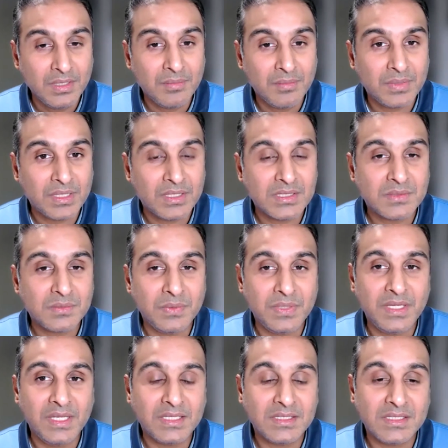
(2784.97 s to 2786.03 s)
Because
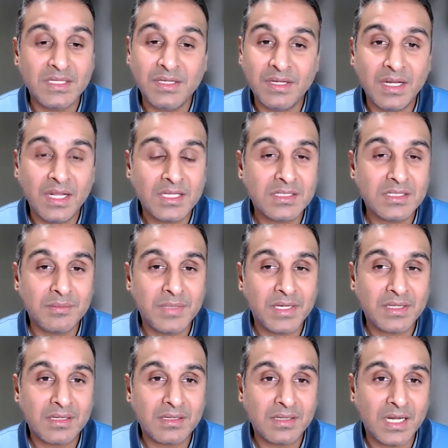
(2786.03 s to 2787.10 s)
we, as international
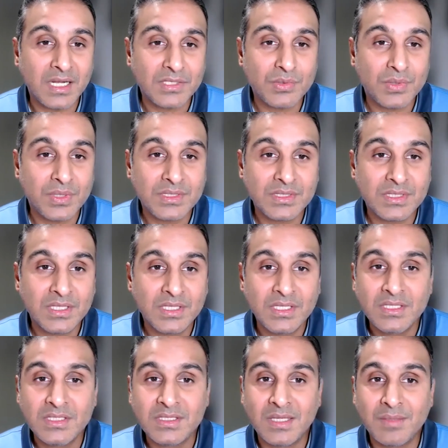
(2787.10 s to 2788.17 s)
medical graduates,
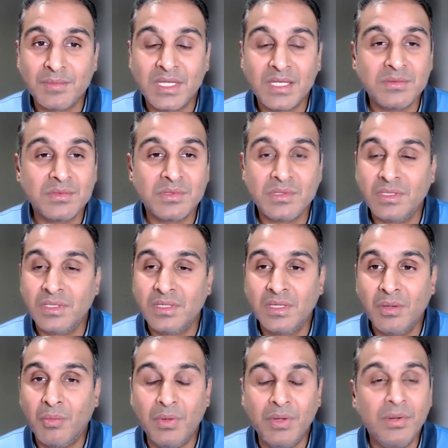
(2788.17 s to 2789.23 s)
sometimes
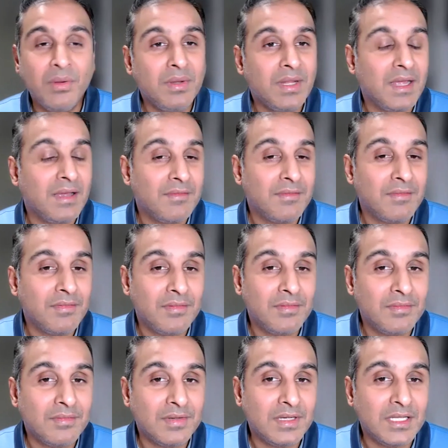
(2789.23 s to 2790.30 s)
we don't have
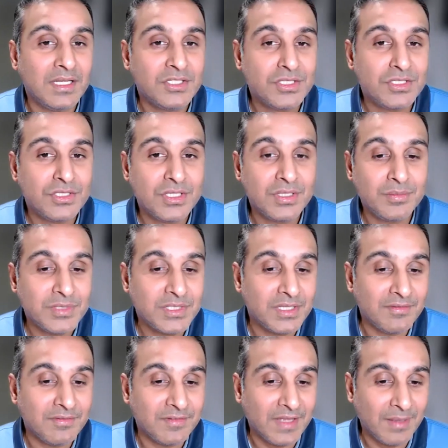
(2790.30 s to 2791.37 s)
relationships
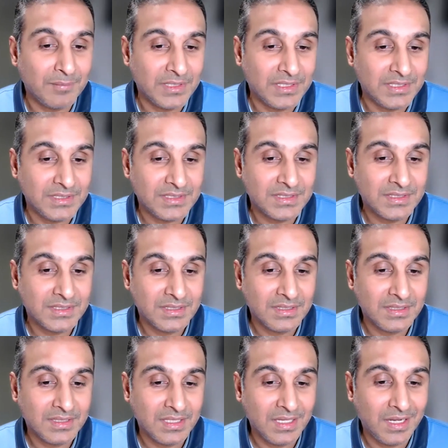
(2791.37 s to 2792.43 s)
and families
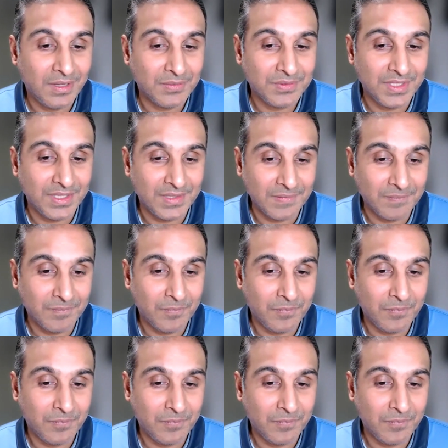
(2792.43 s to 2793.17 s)
out there.